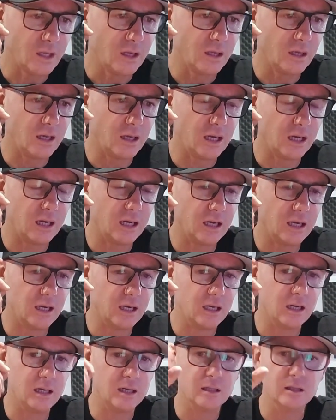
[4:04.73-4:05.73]

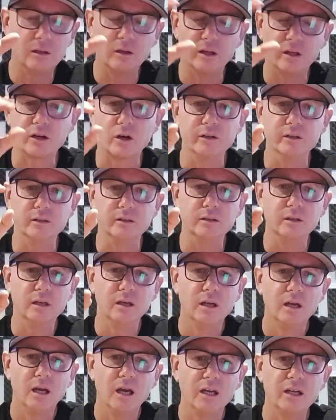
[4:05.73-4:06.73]
like on
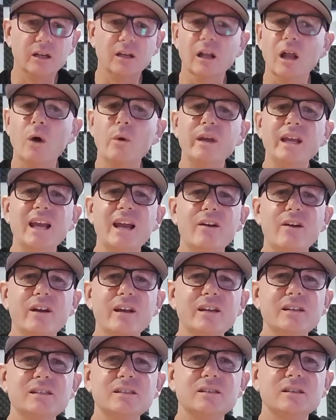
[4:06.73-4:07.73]
glowing
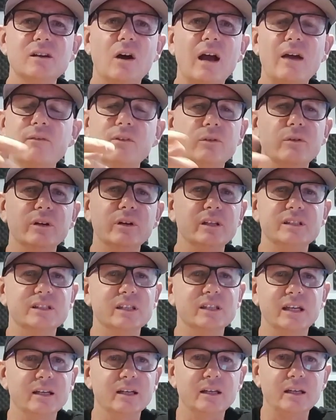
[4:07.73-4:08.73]
areas. I haven't really
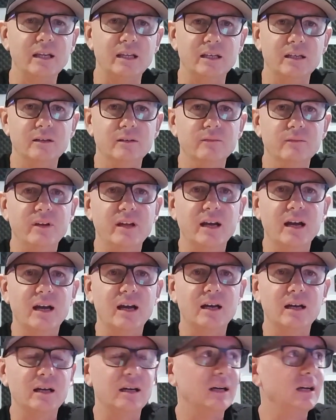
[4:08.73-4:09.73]
seen it in
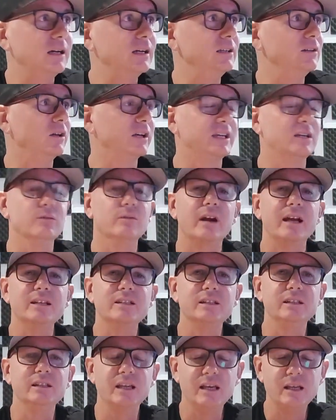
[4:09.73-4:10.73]
VR, like in
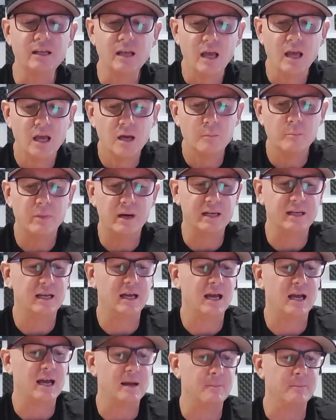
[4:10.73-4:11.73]
racing yet, but
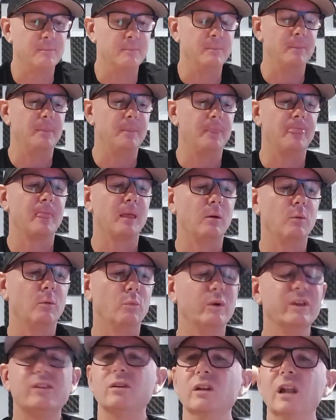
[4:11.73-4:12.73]

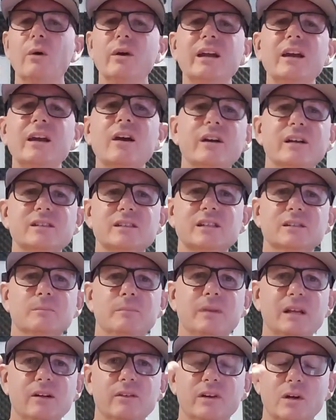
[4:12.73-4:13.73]
with glowing areas, there's a
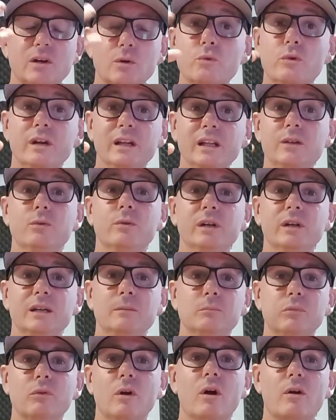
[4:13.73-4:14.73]
bit of a really
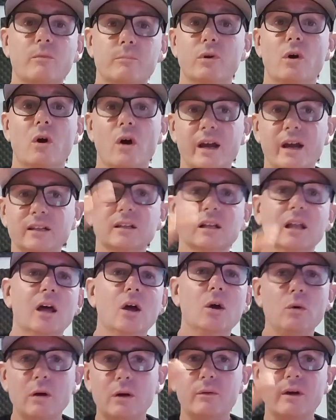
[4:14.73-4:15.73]
bright
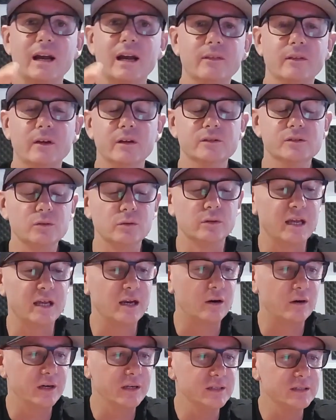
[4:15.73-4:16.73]
glow around those sort of
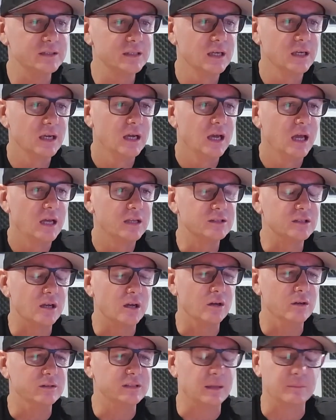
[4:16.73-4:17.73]
areas.
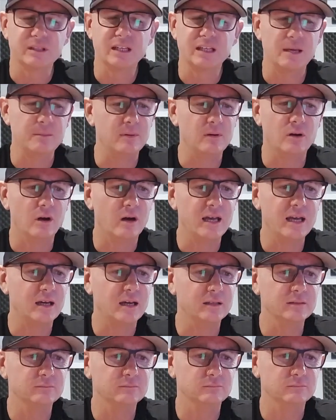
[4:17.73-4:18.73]
So something to keep an eye
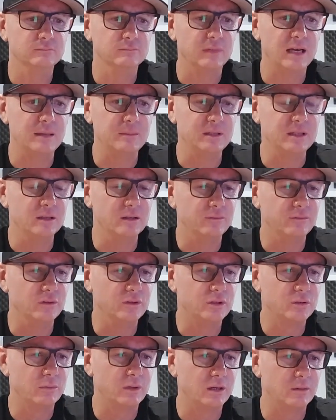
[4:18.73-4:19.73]
out maybe in the
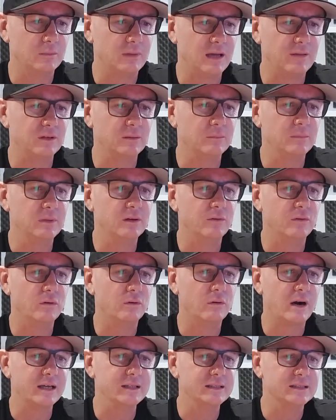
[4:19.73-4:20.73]
future when I'm having a bit of a
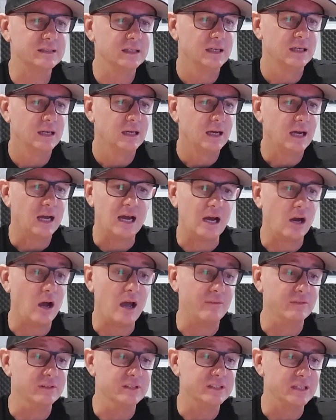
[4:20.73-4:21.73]
race. I
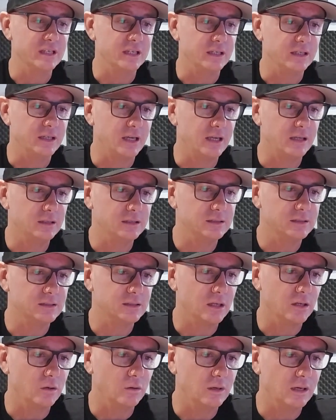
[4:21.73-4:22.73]
haven't seen it yet.
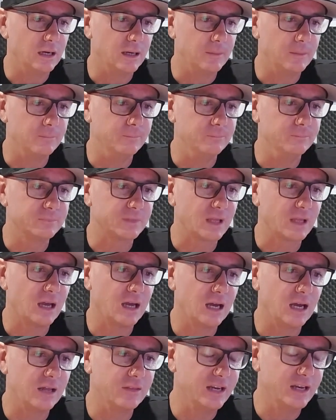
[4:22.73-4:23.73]
So
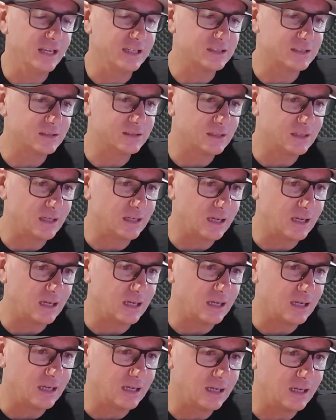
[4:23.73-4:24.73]
the next
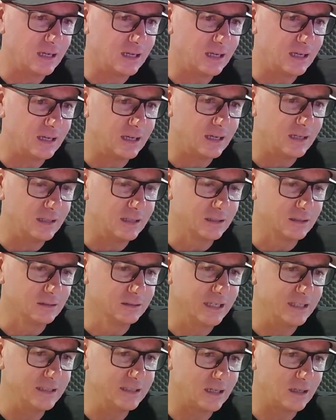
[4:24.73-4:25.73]
little
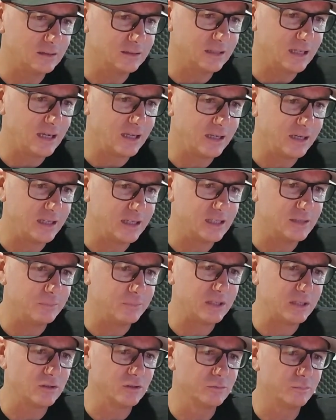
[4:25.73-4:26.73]
detail down is
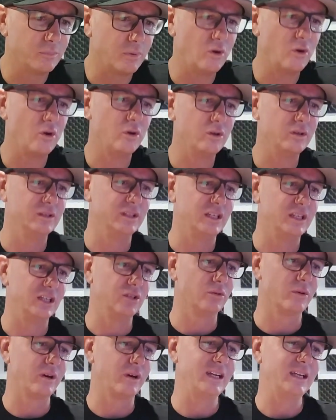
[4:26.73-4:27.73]
pixels per
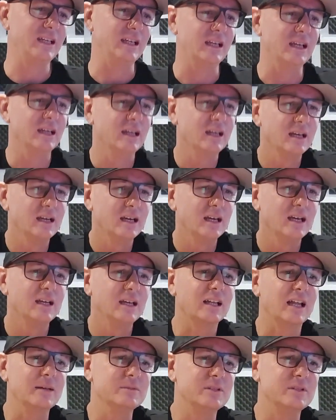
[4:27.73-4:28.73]
degree.
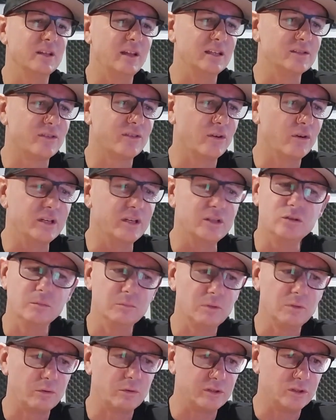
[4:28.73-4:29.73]
Claims that there's 32. I'm
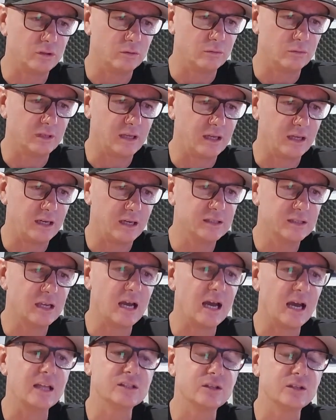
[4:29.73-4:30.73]
not really sure what that is.
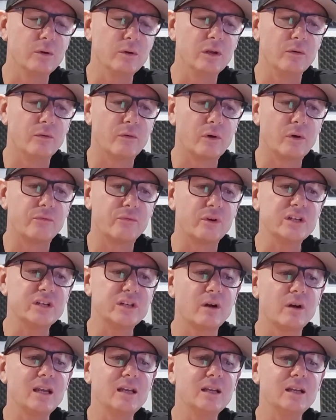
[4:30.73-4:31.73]
So your refresh
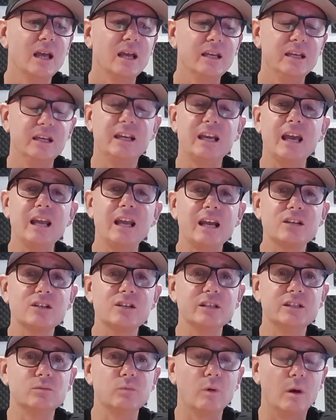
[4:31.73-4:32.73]
rate, you can
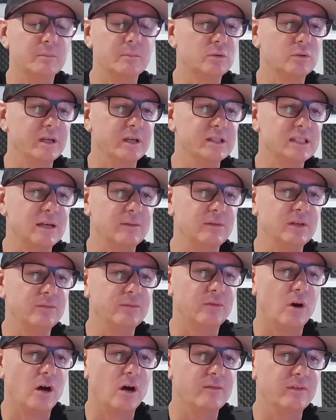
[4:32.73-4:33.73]
actually swap between
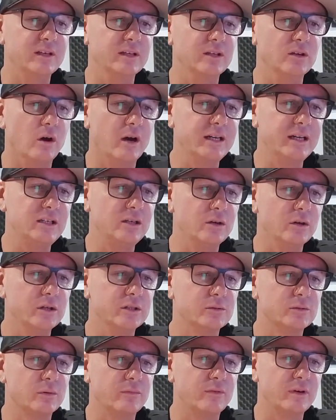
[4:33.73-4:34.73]
75 and 90
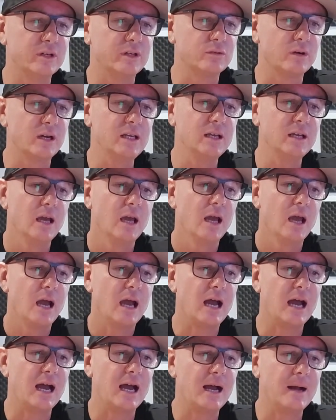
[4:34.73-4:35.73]
hertz refresh rate.
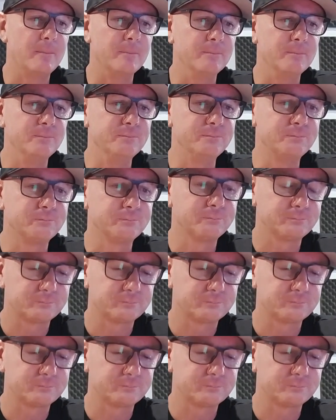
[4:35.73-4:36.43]
Um,